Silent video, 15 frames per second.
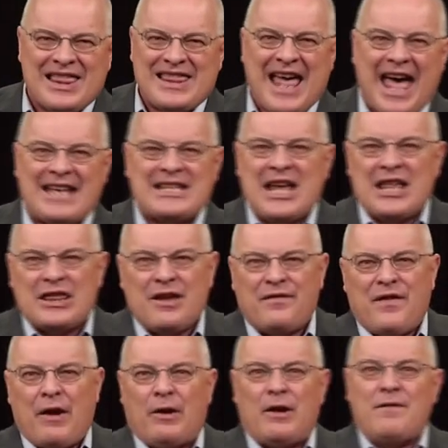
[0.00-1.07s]
that the
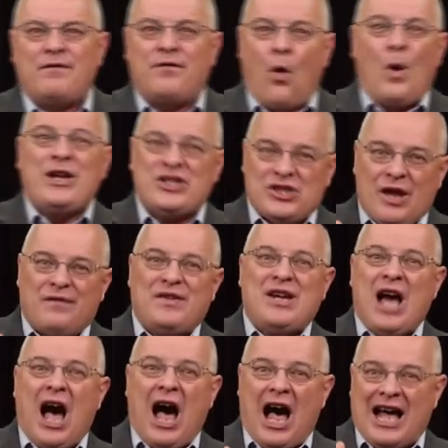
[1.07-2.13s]
very voice of
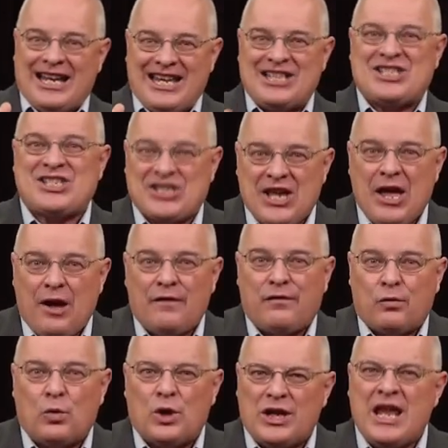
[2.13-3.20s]
God
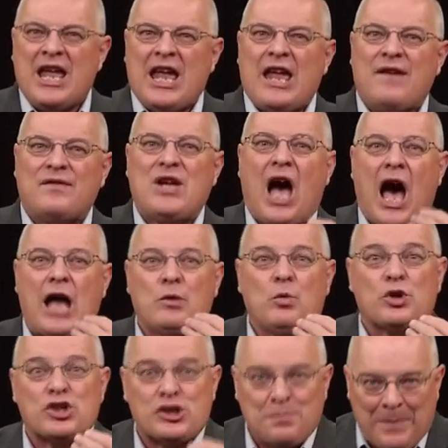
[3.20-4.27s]
itself would if God
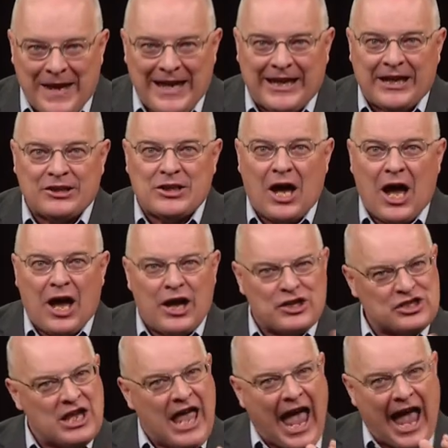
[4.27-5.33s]
were speaking to
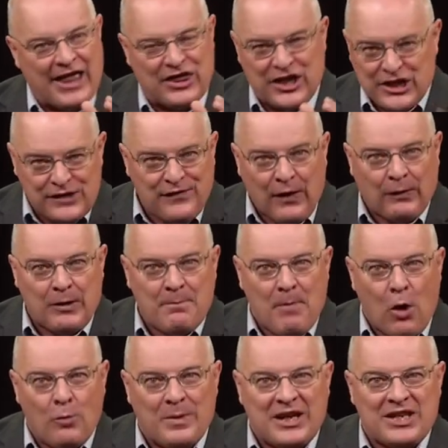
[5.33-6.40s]
us at this very
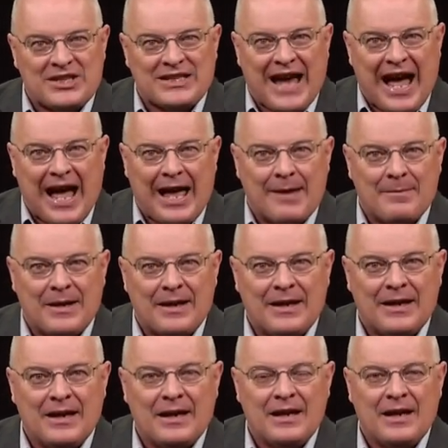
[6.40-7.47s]
moment in time.
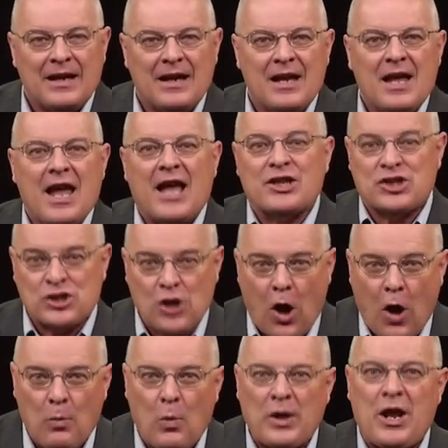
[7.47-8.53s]
In
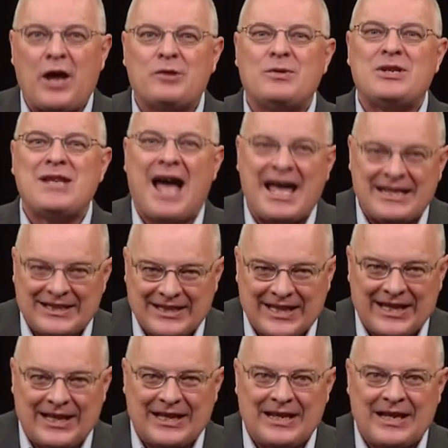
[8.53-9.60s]
Psalm
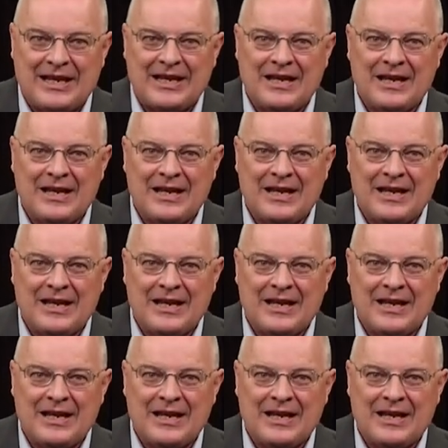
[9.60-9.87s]
119,